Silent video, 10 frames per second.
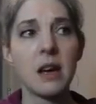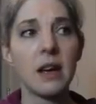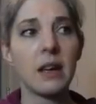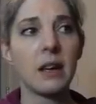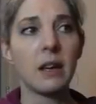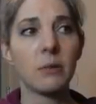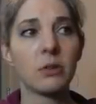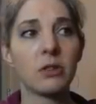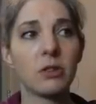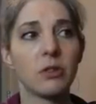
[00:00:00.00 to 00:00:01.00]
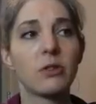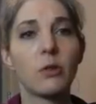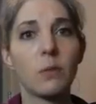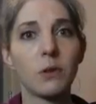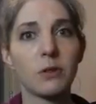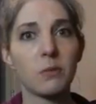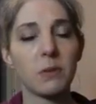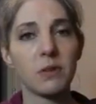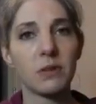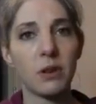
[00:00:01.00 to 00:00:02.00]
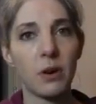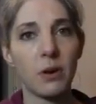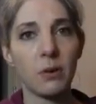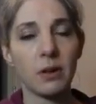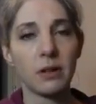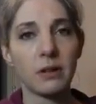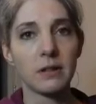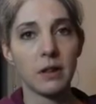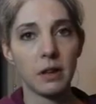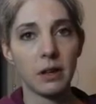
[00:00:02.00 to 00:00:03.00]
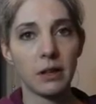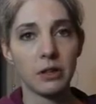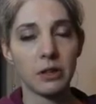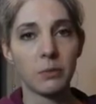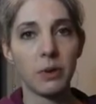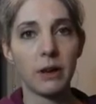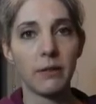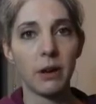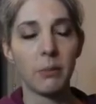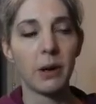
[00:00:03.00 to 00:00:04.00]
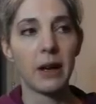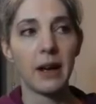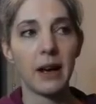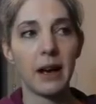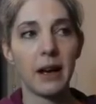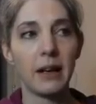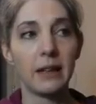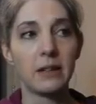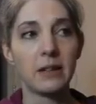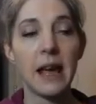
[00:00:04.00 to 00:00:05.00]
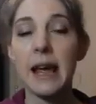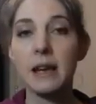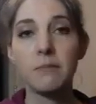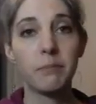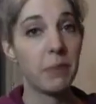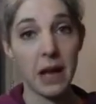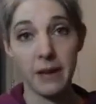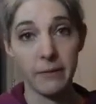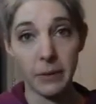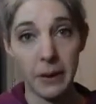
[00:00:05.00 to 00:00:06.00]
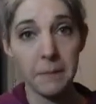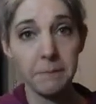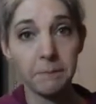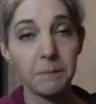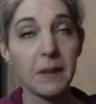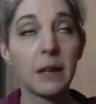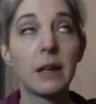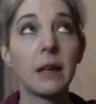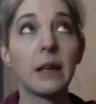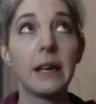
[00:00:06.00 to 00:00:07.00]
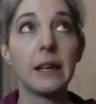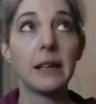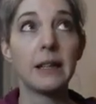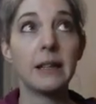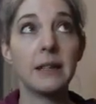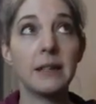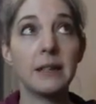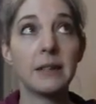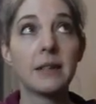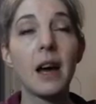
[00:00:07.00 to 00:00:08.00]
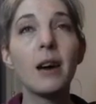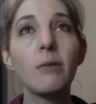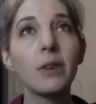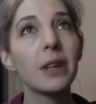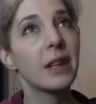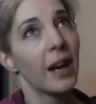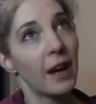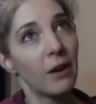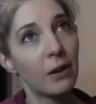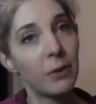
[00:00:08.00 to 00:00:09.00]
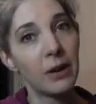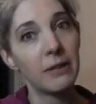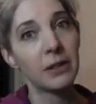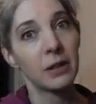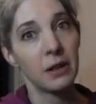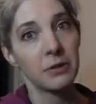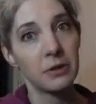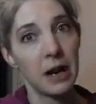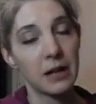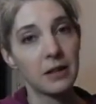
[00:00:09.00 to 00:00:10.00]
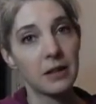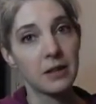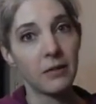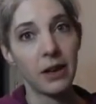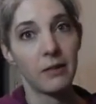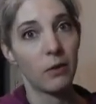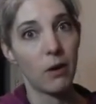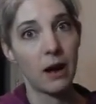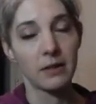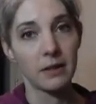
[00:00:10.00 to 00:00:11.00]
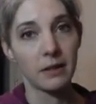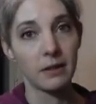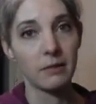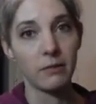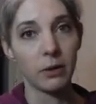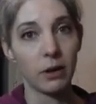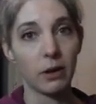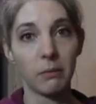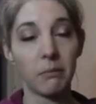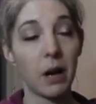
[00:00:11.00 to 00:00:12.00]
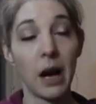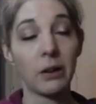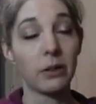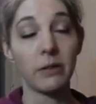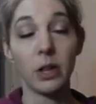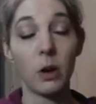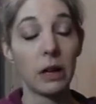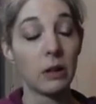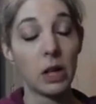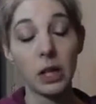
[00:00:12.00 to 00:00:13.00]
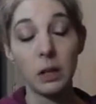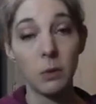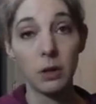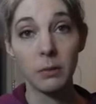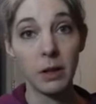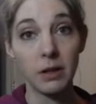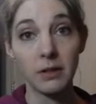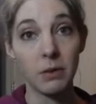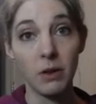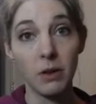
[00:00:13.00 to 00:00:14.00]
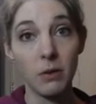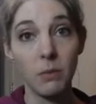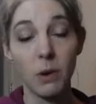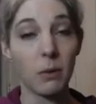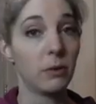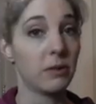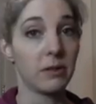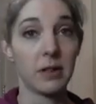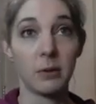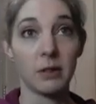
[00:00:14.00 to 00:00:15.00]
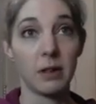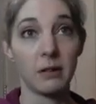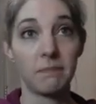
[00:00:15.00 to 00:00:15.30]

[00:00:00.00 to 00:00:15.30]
It was just super, super slow and sluggish and whatever, but I hate paying for them. And I don't really care about having a contract because I've had Verizon for I don't even know how long anymore, to be honest with you. Probably since I was like